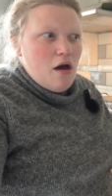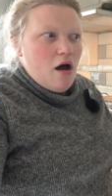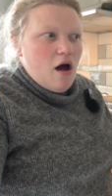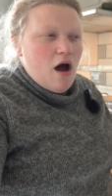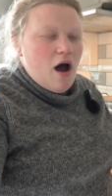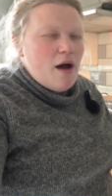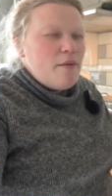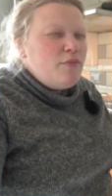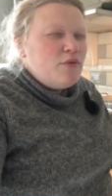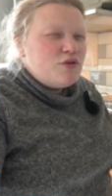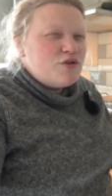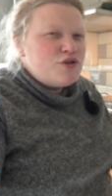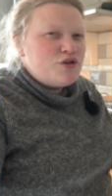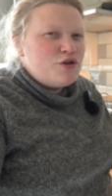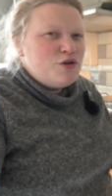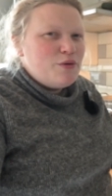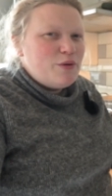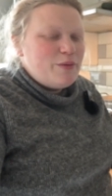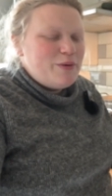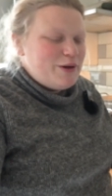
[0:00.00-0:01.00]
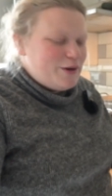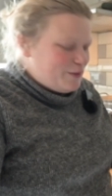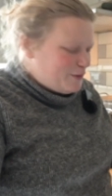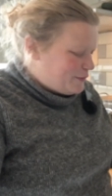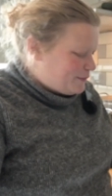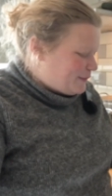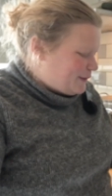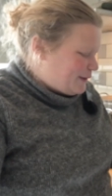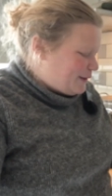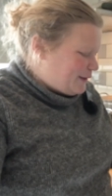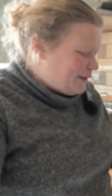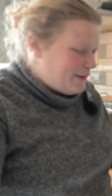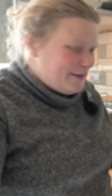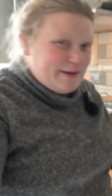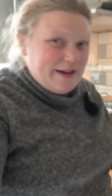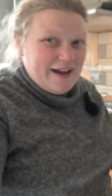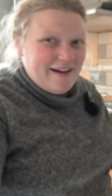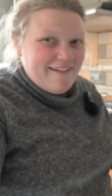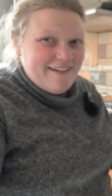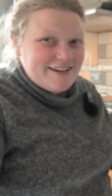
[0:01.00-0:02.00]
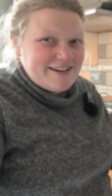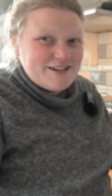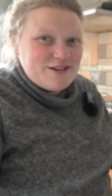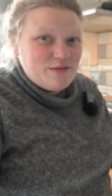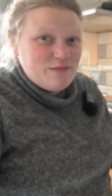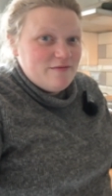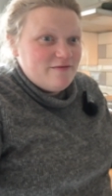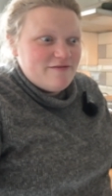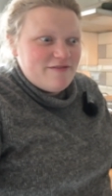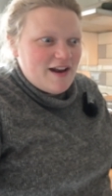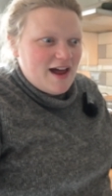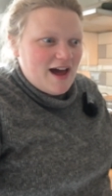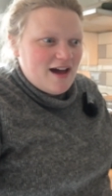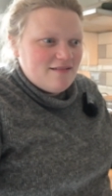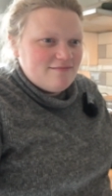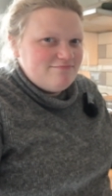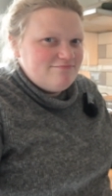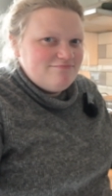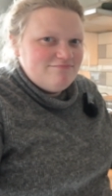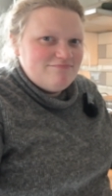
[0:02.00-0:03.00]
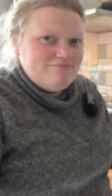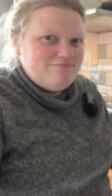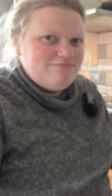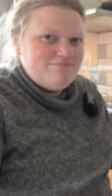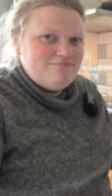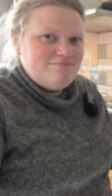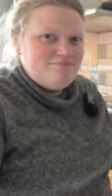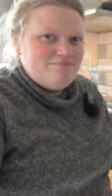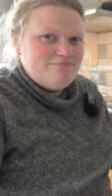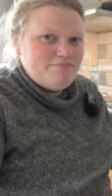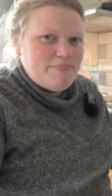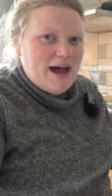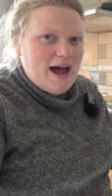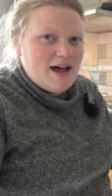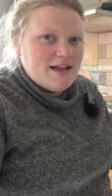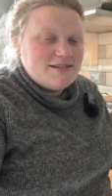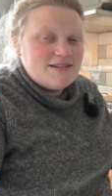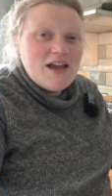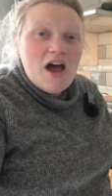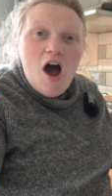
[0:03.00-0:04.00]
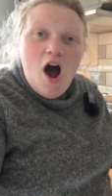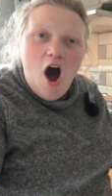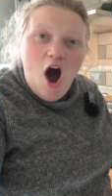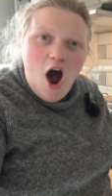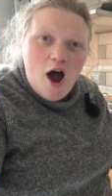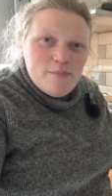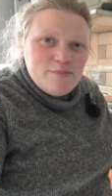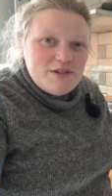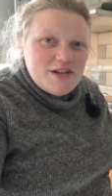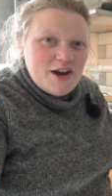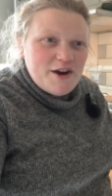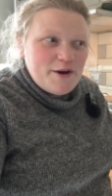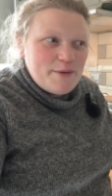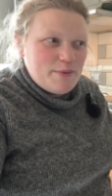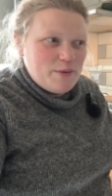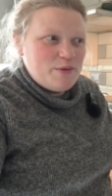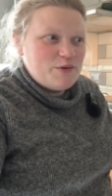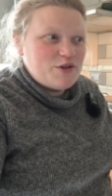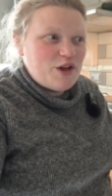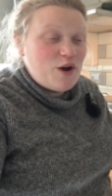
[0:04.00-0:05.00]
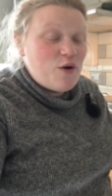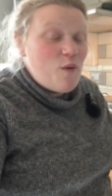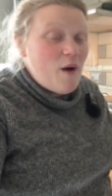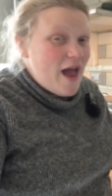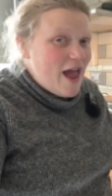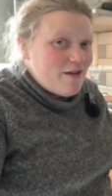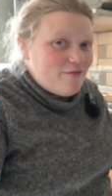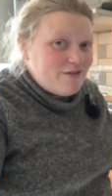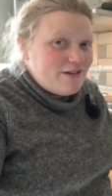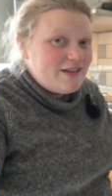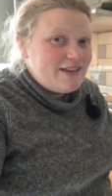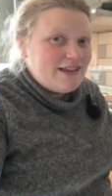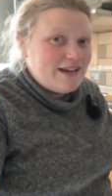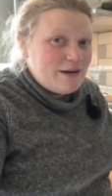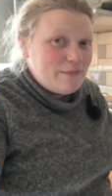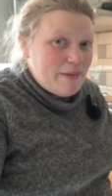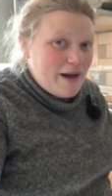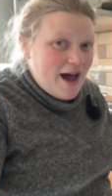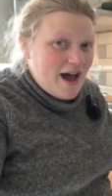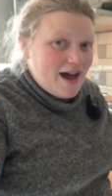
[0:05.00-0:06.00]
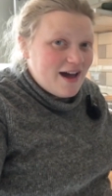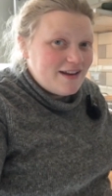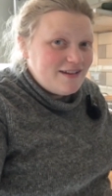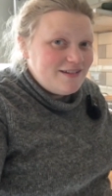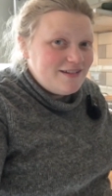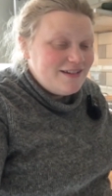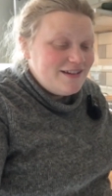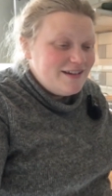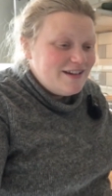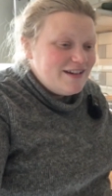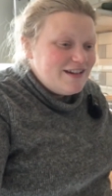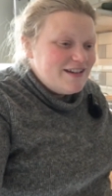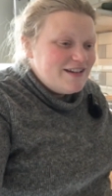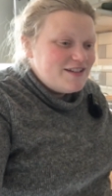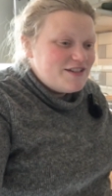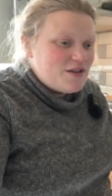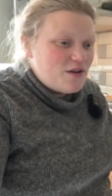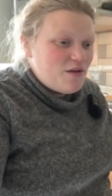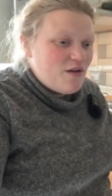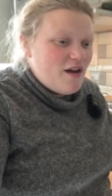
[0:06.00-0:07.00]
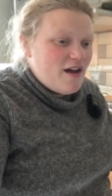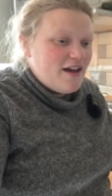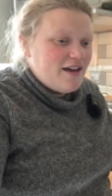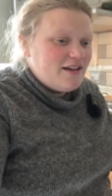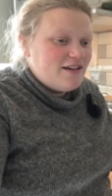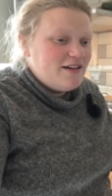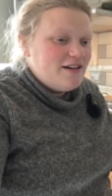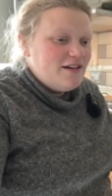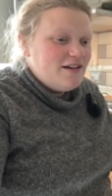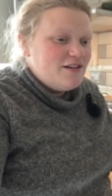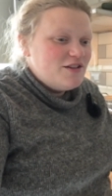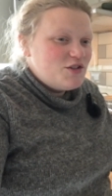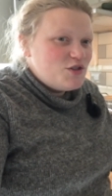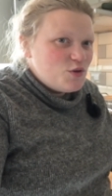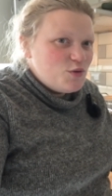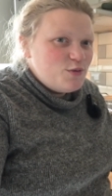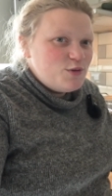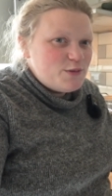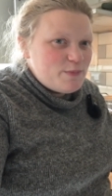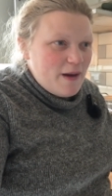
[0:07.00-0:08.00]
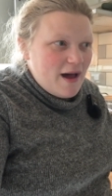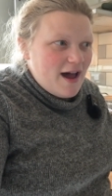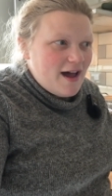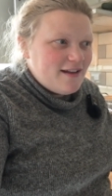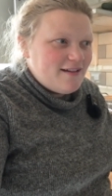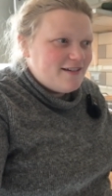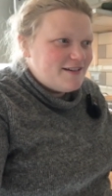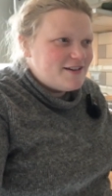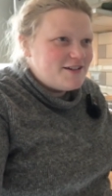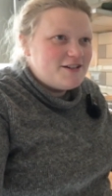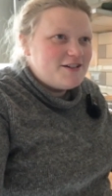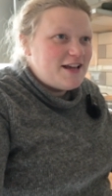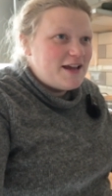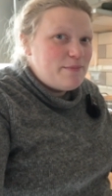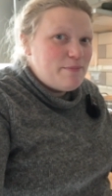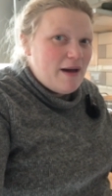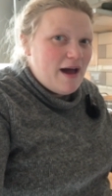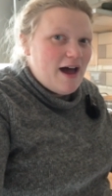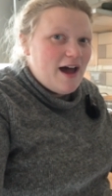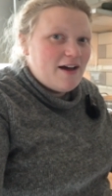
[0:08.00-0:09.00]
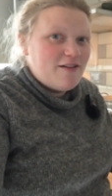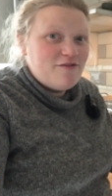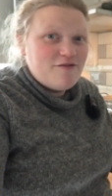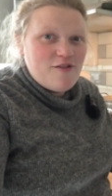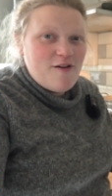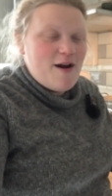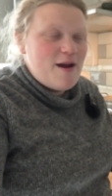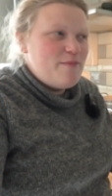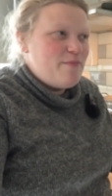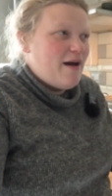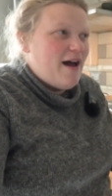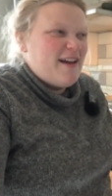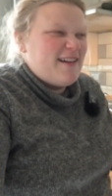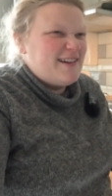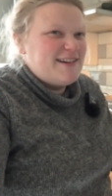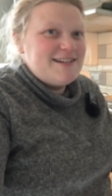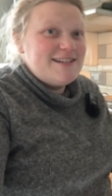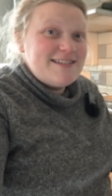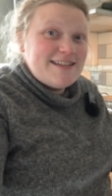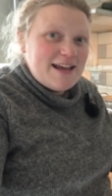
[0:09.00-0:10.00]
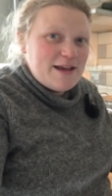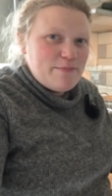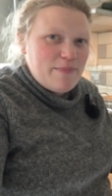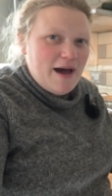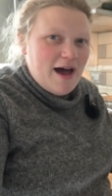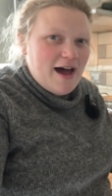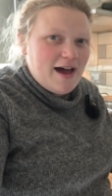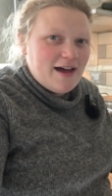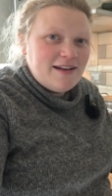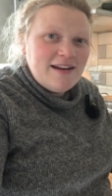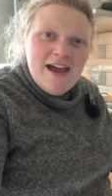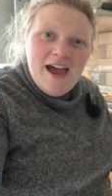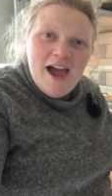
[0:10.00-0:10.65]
I'm not sure what we call them in the UK. I just call them flat pans. I'm terrible because I call everything a pan. So like saucepan, I just say pan. Frying pan, I just say pan.